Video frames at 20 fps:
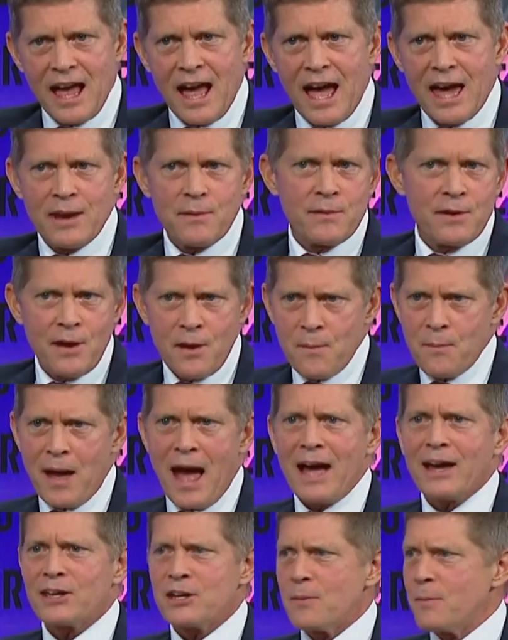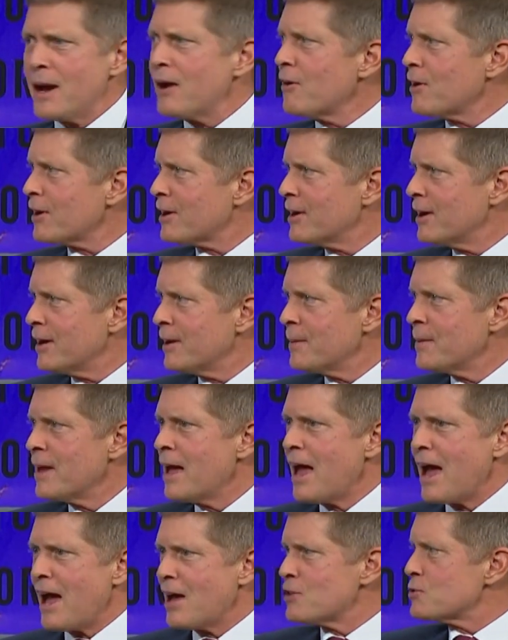And back in America,
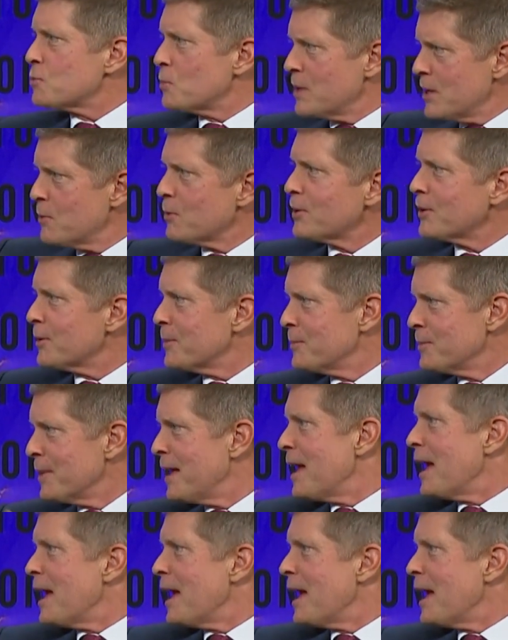as we were